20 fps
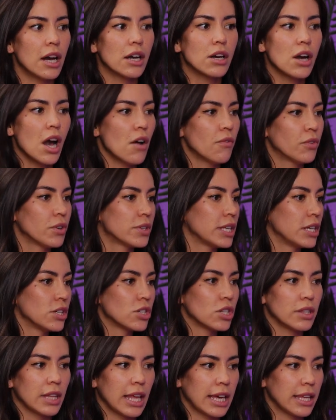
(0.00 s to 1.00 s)
a
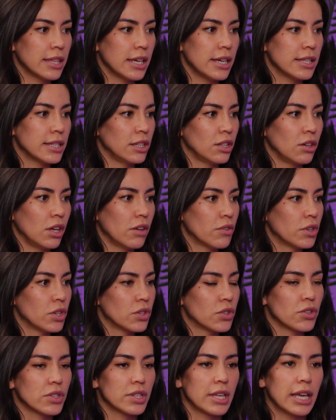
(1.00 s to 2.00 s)
conversation like this, even
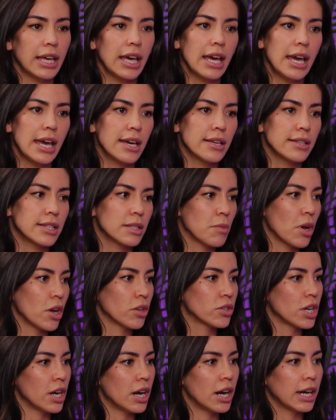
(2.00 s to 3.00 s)
it's just like, "Hey,"
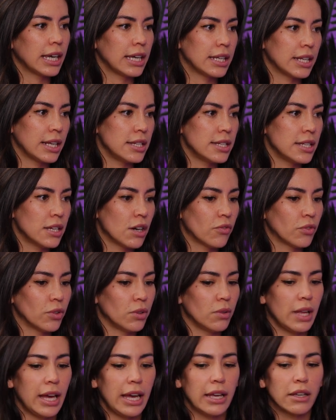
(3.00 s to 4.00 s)
small talk, get an idea for,
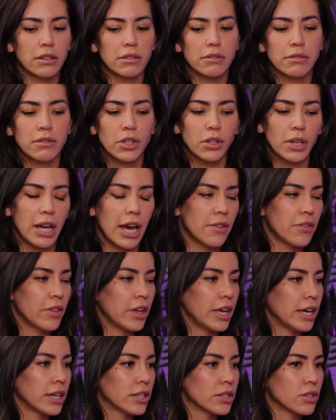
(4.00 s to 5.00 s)
like, their
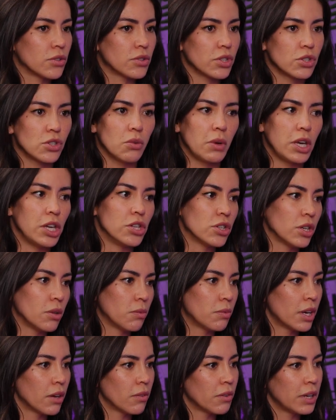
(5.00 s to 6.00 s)
ethics, their
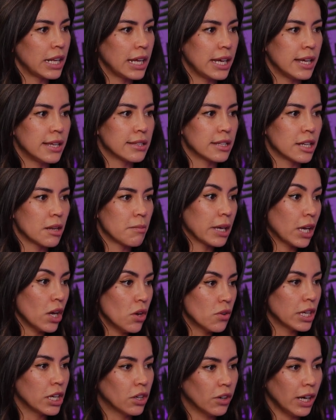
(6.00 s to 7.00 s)
situation, whatever it is, and I'm like,
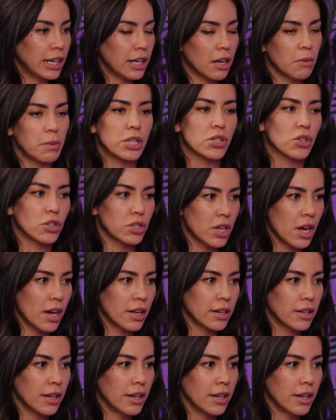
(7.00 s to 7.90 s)
"Okay, great, I'll be turned on."